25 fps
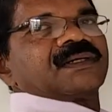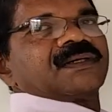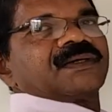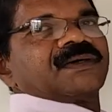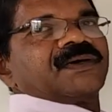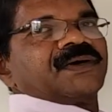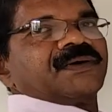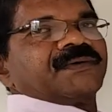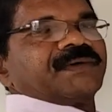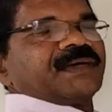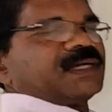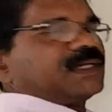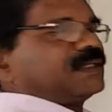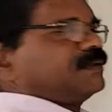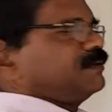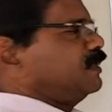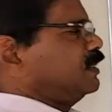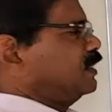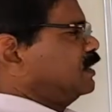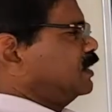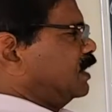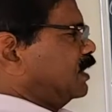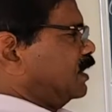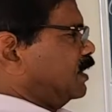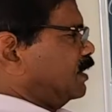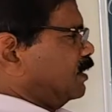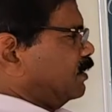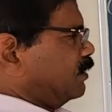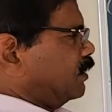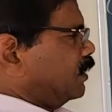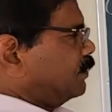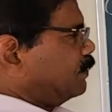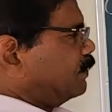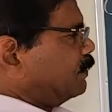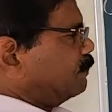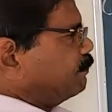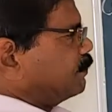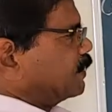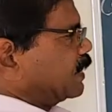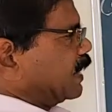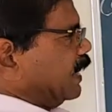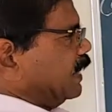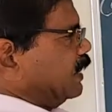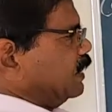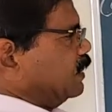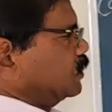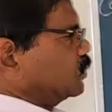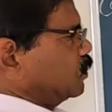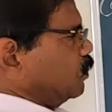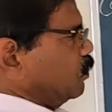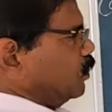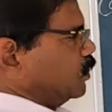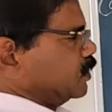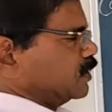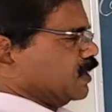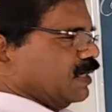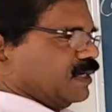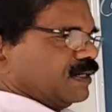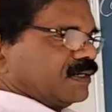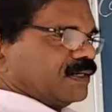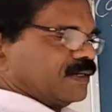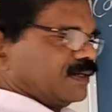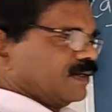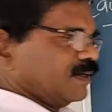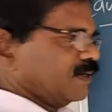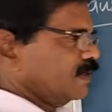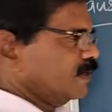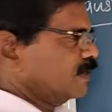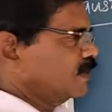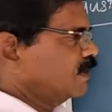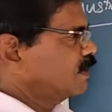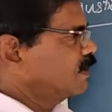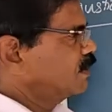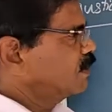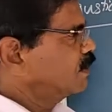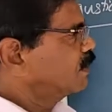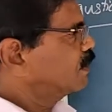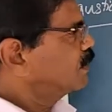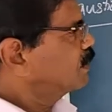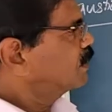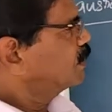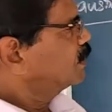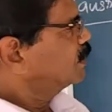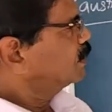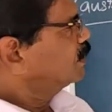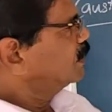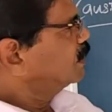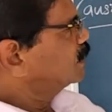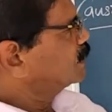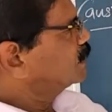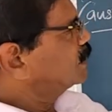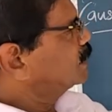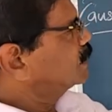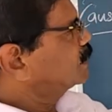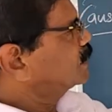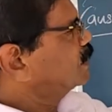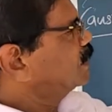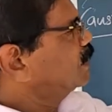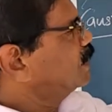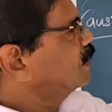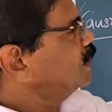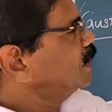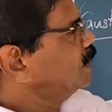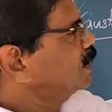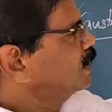of a bright solution. This is the